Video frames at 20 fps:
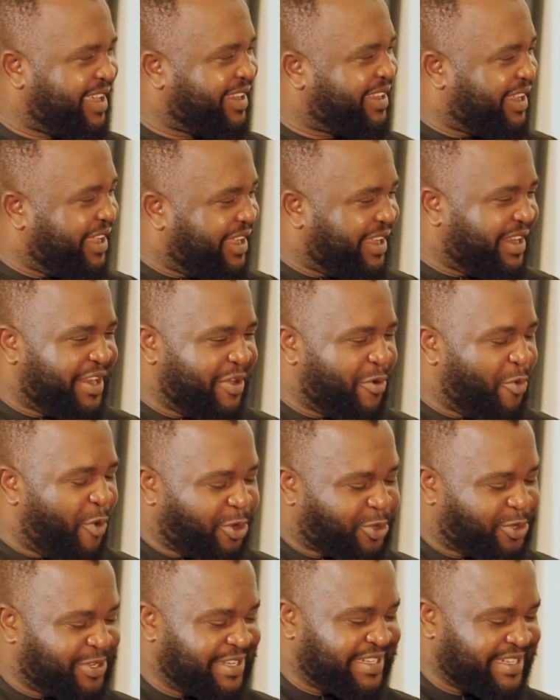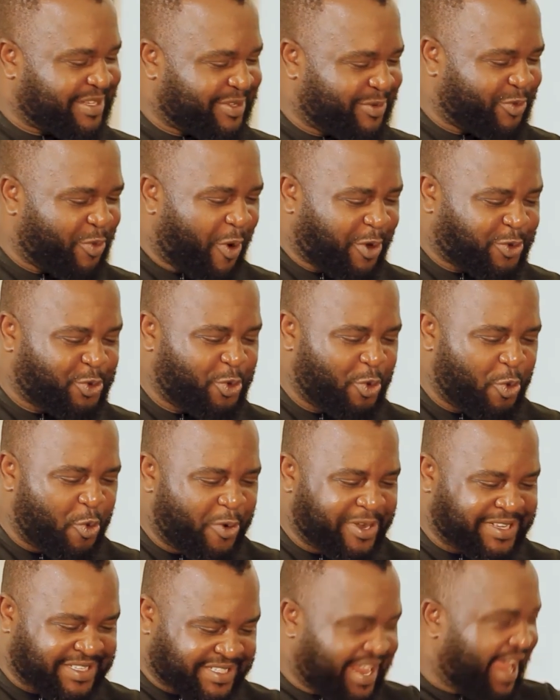What you
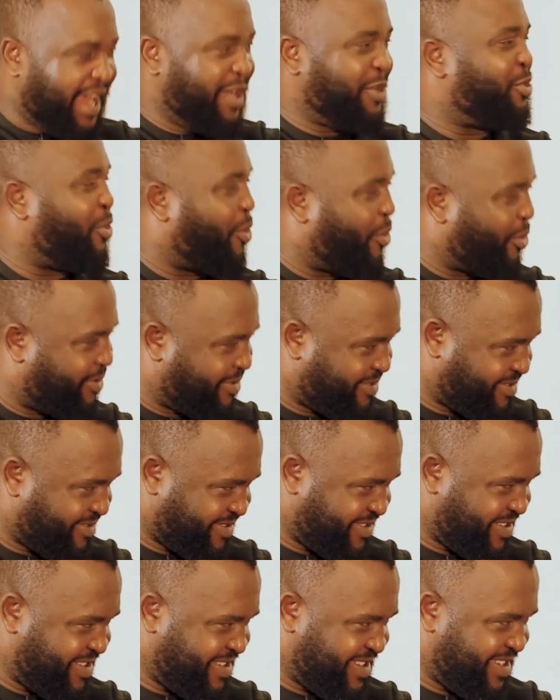will stand on?